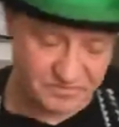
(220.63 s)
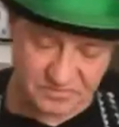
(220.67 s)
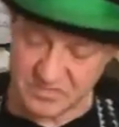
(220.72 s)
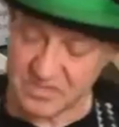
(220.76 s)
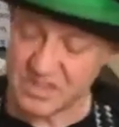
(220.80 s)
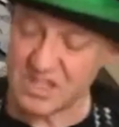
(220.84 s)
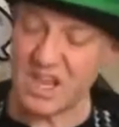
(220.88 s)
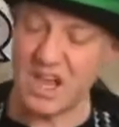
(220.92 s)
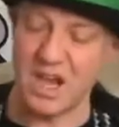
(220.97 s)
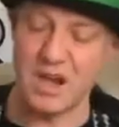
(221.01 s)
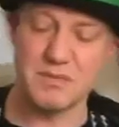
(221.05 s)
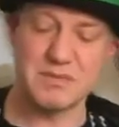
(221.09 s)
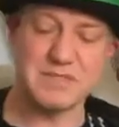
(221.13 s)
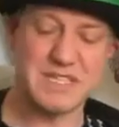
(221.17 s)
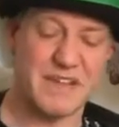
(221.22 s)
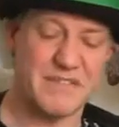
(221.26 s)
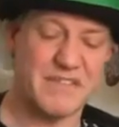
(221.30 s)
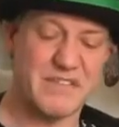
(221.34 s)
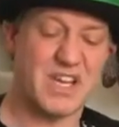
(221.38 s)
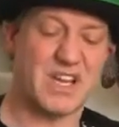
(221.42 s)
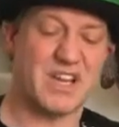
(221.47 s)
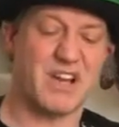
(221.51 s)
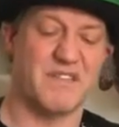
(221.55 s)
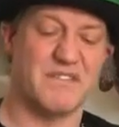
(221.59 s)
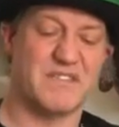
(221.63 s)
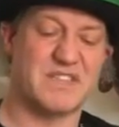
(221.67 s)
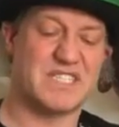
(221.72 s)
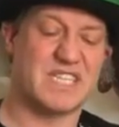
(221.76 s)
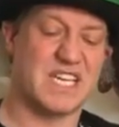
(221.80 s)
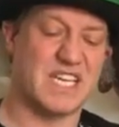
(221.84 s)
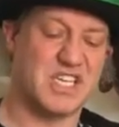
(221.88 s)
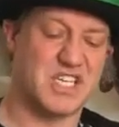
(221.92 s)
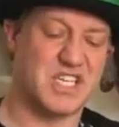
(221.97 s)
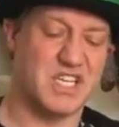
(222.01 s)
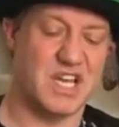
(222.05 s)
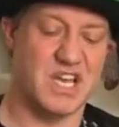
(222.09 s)
I was having a
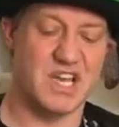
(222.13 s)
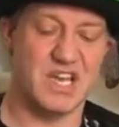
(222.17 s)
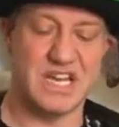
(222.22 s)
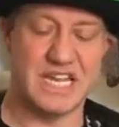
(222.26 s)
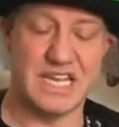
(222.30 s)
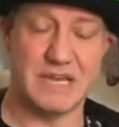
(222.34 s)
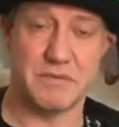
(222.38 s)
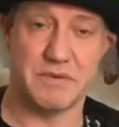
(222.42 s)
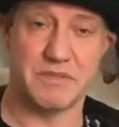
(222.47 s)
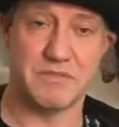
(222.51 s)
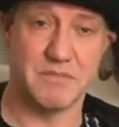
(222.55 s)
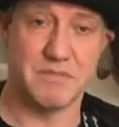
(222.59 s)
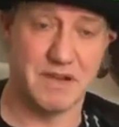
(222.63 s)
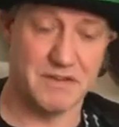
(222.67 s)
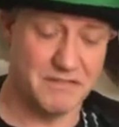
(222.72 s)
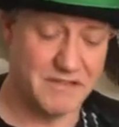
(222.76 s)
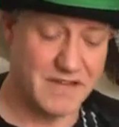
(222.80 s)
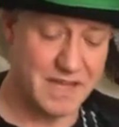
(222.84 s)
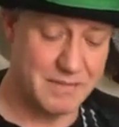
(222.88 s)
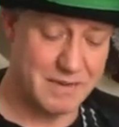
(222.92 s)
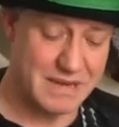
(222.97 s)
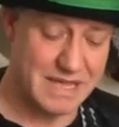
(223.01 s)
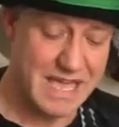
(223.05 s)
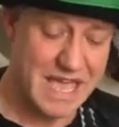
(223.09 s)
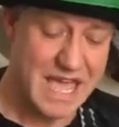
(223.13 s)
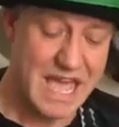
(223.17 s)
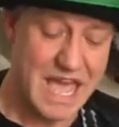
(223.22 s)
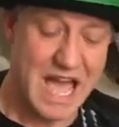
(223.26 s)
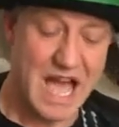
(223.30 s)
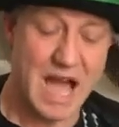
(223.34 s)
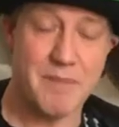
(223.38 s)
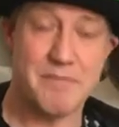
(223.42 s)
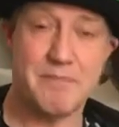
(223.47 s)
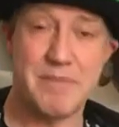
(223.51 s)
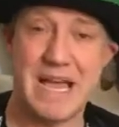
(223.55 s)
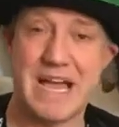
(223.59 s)
conversation earlier with my family
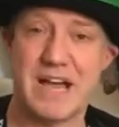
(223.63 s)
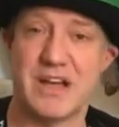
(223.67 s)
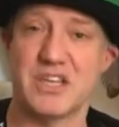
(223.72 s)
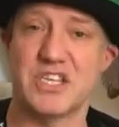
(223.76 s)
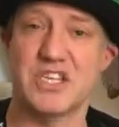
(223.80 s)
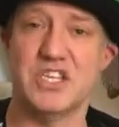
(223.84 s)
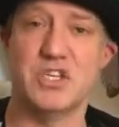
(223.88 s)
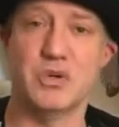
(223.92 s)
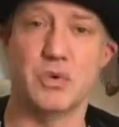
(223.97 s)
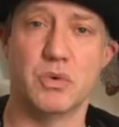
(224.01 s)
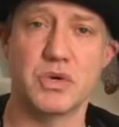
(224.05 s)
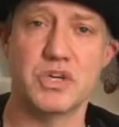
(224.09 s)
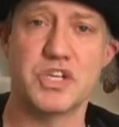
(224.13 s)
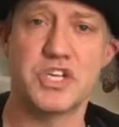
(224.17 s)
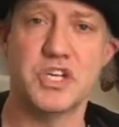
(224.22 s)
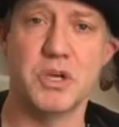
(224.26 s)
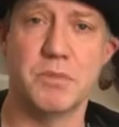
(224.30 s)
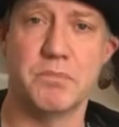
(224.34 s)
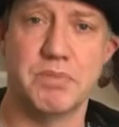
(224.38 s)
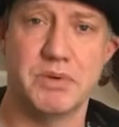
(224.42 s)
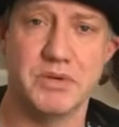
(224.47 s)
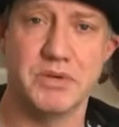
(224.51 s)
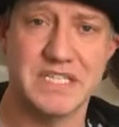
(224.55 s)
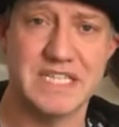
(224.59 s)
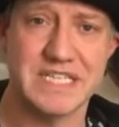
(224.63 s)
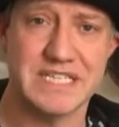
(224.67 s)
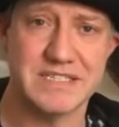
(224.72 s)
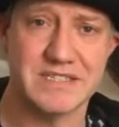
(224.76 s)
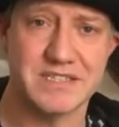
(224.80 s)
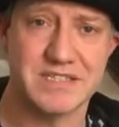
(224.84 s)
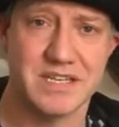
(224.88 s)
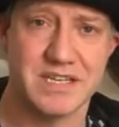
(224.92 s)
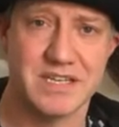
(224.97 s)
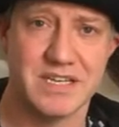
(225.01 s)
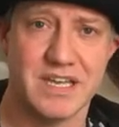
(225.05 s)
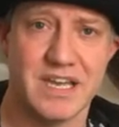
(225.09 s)
about Yorkshire
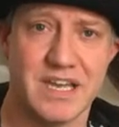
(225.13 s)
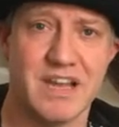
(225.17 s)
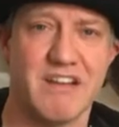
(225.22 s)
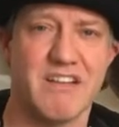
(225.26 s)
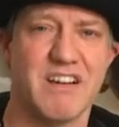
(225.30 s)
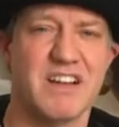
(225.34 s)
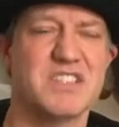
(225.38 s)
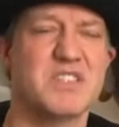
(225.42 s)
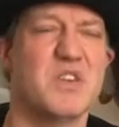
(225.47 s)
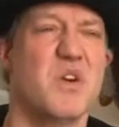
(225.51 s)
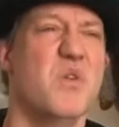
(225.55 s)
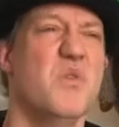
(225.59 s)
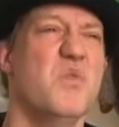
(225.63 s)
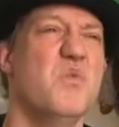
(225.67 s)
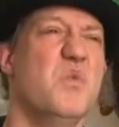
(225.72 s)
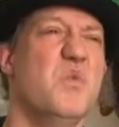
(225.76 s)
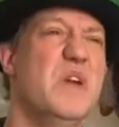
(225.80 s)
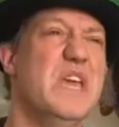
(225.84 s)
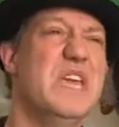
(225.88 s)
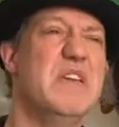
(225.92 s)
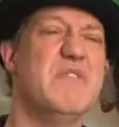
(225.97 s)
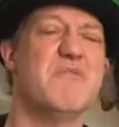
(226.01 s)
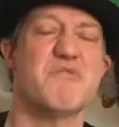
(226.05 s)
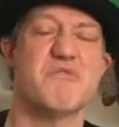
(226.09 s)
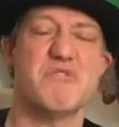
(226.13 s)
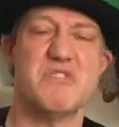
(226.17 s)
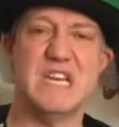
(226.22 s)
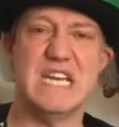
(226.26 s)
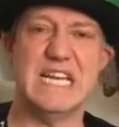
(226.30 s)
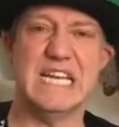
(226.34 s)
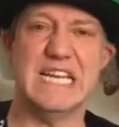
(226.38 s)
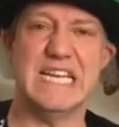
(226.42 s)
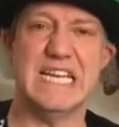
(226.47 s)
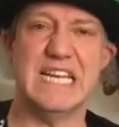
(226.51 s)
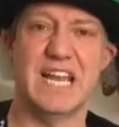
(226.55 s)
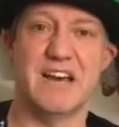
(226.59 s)
puddings, right? We
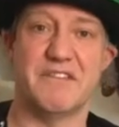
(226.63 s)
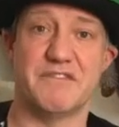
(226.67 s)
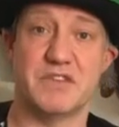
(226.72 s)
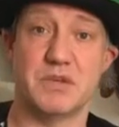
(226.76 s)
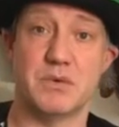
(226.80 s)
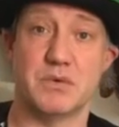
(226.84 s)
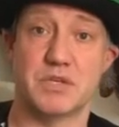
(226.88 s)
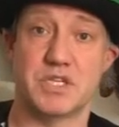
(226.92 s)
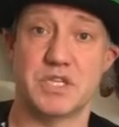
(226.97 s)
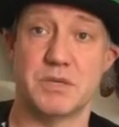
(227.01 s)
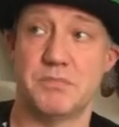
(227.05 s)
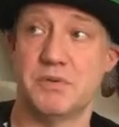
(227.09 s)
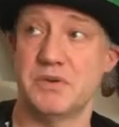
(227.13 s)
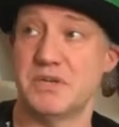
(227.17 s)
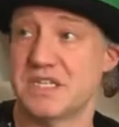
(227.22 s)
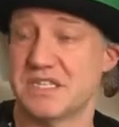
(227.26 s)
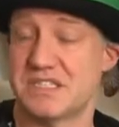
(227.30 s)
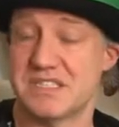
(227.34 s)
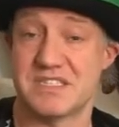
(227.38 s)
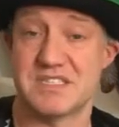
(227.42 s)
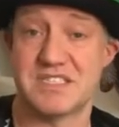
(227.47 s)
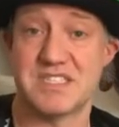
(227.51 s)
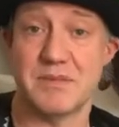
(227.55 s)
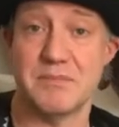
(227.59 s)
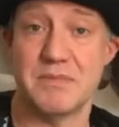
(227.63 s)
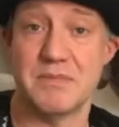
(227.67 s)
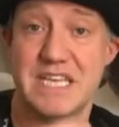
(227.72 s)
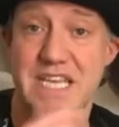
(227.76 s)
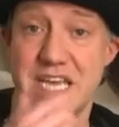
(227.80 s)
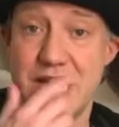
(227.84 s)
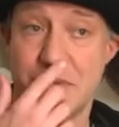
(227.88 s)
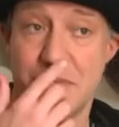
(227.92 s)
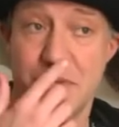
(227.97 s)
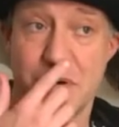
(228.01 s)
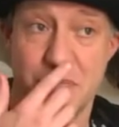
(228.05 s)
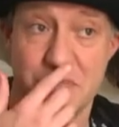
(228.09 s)
really love Yorkshire puddings, and somebody
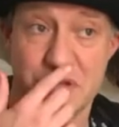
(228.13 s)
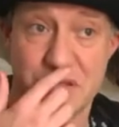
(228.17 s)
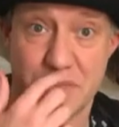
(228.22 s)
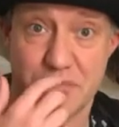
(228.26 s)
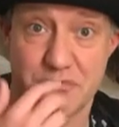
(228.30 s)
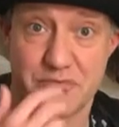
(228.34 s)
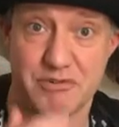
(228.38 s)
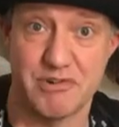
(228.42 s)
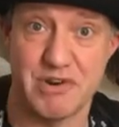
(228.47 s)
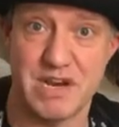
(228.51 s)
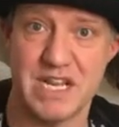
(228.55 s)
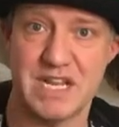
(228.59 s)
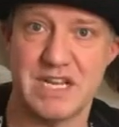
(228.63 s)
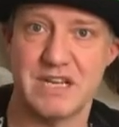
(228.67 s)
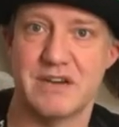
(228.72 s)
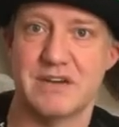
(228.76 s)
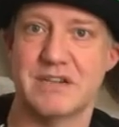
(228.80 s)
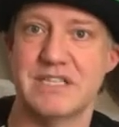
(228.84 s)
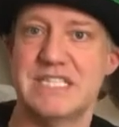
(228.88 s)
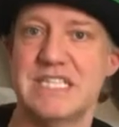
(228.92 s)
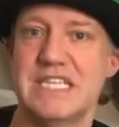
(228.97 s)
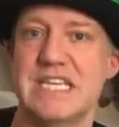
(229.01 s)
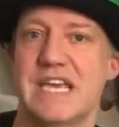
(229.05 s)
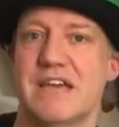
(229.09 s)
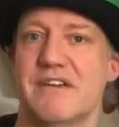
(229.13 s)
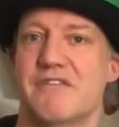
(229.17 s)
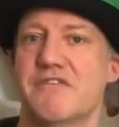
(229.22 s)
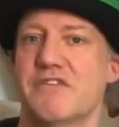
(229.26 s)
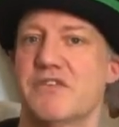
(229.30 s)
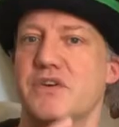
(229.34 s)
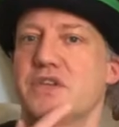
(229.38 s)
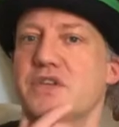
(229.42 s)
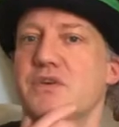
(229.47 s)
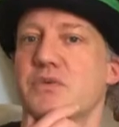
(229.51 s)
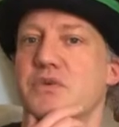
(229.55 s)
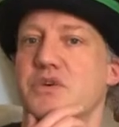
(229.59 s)
came up with a brilliant idea for a
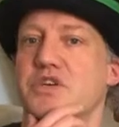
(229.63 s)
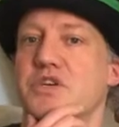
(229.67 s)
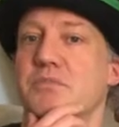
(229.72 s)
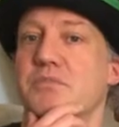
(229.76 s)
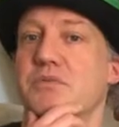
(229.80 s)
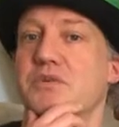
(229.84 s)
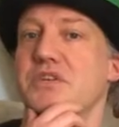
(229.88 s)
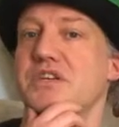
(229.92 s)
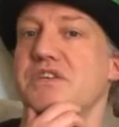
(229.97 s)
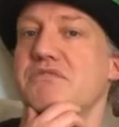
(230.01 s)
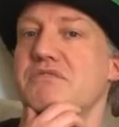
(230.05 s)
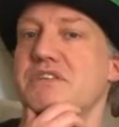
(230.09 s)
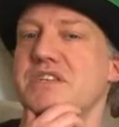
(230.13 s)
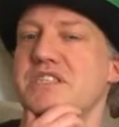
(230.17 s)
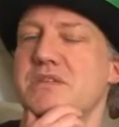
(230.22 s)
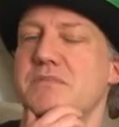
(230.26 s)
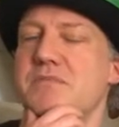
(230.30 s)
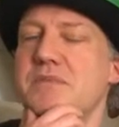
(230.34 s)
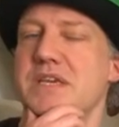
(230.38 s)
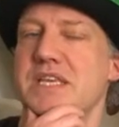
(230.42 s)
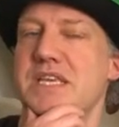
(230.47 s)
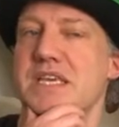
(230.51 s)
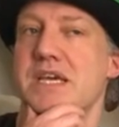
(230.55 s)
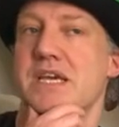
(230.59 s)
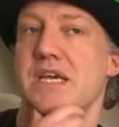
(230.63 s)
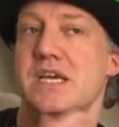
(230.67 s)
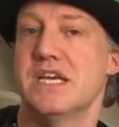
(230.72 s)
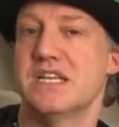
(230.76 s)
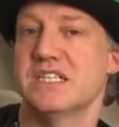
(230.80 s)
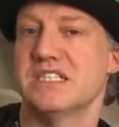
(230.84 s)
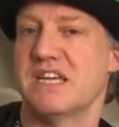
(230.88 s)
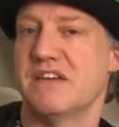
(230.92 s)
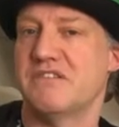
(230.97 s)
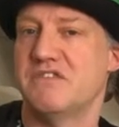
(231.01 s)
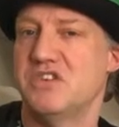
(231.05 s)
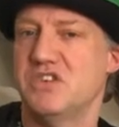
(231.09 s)
Yorkshire pudding recipe. To
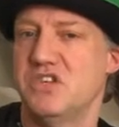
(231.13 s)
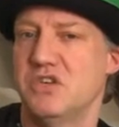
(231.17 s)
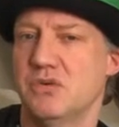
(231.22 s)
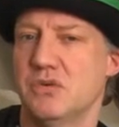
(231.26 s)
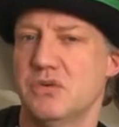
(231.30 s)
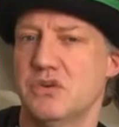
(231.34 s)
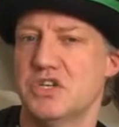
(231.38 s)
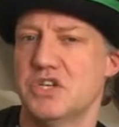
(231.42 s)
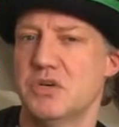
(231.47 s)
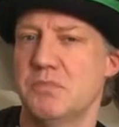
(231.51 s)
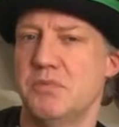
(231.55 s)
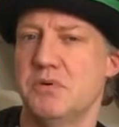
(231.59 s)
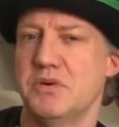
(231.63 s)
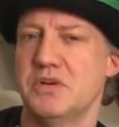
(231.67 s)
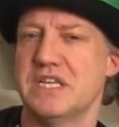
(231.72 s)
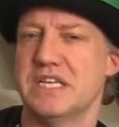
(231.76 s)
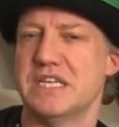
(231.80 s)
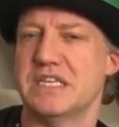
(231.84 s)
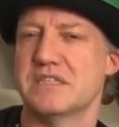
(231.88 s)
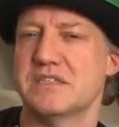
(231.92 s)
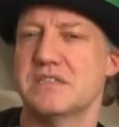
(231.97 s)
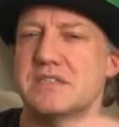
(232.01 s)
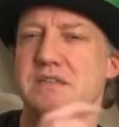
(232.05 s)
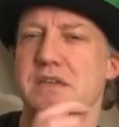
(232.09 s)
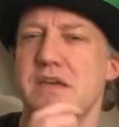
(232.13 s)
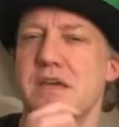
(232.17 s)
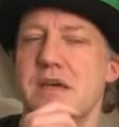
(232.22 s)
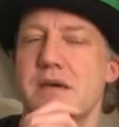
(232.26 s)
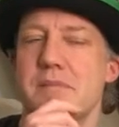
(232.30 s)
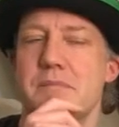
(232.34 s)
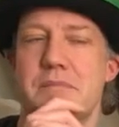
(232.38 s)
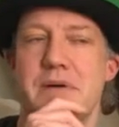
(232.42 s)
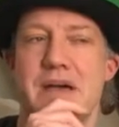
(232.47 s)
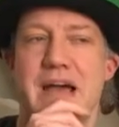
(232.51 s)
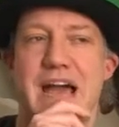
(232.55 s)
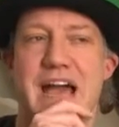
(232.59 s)
have Yorkshire puddings,
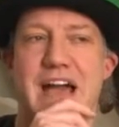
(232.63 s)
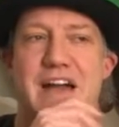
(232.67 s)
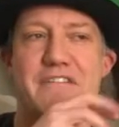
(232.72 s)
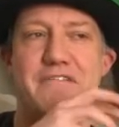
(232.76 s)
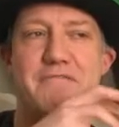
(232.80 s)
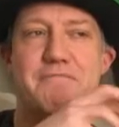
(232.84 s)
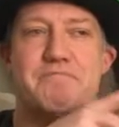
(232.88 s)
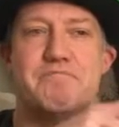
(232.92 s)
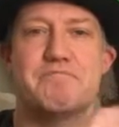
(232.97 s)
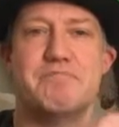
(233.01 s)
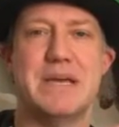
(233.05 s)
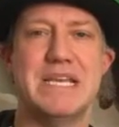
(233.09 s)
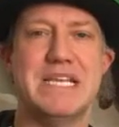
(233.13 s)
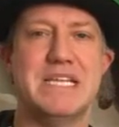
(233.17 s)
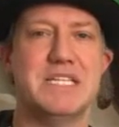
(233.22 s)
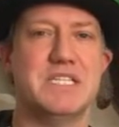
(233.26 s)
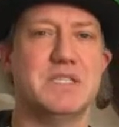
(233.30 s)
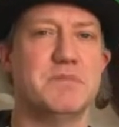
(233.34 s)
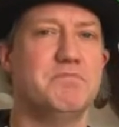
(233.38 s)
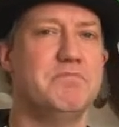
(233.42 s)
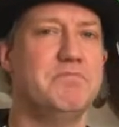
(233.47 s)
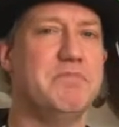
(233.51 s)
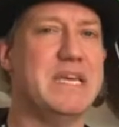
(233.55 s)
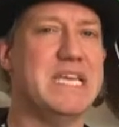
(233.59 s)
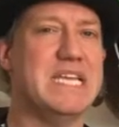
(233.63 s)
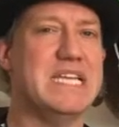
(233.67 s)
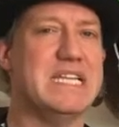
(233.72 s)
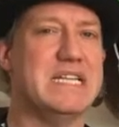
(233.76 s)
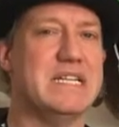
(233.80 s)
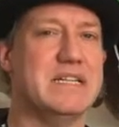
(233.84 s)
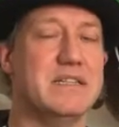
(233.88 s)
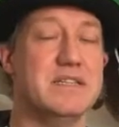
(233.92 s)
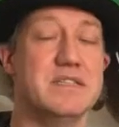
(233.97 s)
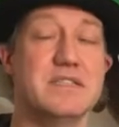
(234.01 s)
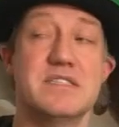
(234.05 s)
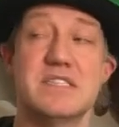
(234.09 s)
but have baked
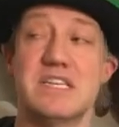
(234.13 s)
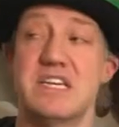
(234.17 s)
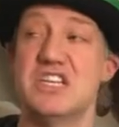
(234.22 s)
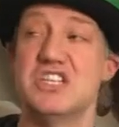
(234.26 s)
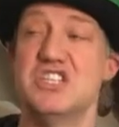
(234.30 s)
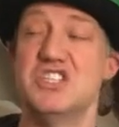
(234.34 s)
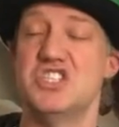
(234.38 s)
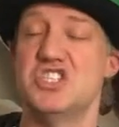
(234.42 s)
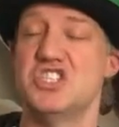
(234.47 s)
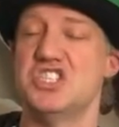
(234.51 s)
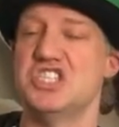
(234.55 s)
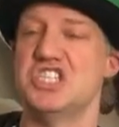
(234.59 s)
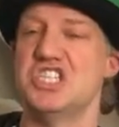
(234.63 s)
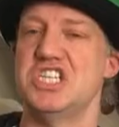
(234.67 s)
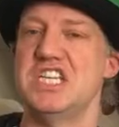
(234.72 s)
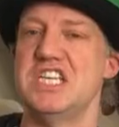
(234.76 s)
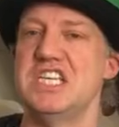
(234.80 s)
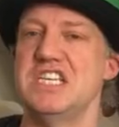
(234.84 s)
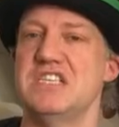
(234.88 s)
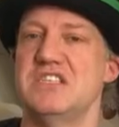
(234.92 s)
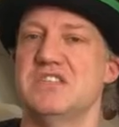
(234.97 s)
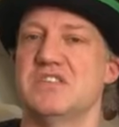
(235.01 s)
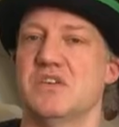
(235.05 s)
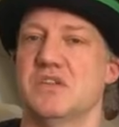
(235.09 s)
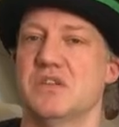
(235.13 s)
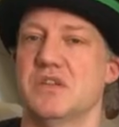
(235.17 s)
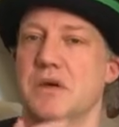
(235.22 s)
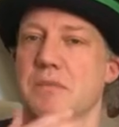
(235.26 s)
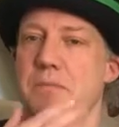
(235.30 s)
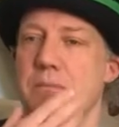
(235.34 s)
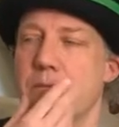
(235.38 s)
beans and cheese on them.